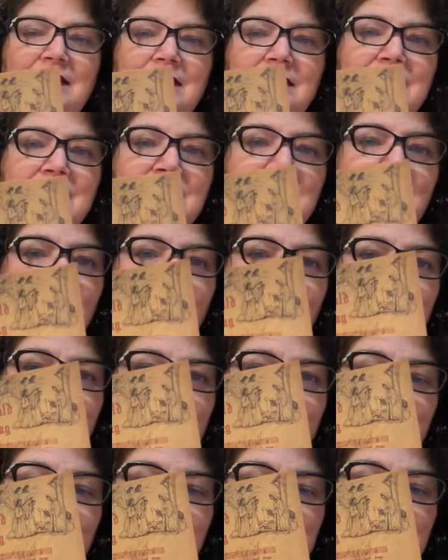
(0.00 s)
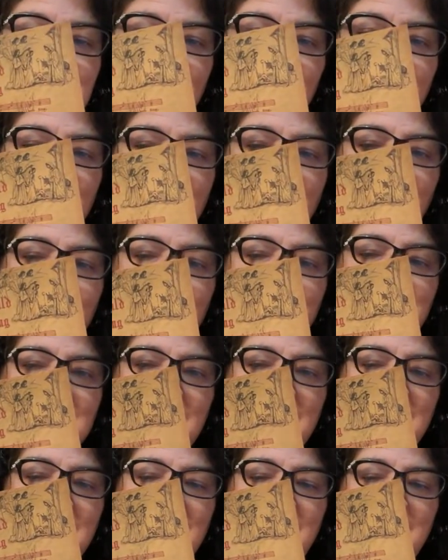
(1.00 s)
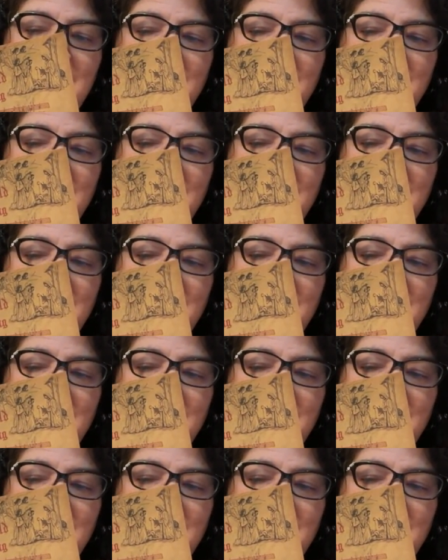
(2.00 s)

song lyrics on the other side.